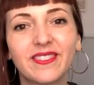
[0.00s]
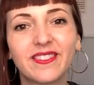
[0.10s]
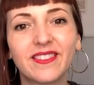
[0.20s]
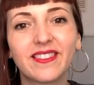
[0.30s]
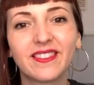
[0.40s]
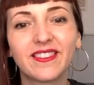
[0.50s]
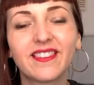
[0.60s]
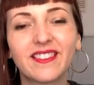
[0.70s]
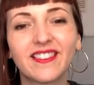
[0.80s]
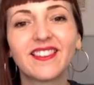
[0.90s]

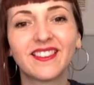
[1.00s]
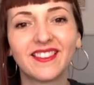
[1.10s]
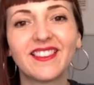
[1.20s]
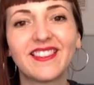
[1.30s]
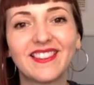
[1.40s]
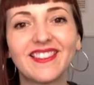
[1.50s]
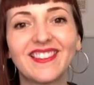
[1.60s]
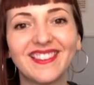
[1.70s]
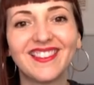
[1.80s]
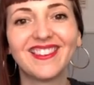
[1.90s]

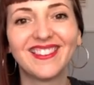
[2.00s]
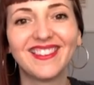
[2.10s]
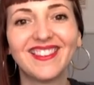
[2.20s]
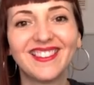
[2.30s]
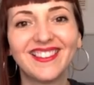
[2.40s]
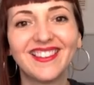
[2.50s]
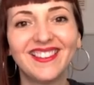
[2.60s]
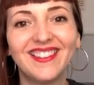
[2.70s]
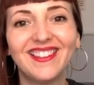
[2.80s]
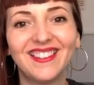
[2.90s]

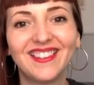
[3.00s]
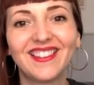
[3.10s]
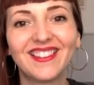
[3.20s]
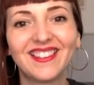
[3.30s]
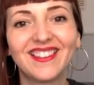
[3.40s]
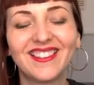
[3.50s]
This person isn't speaking.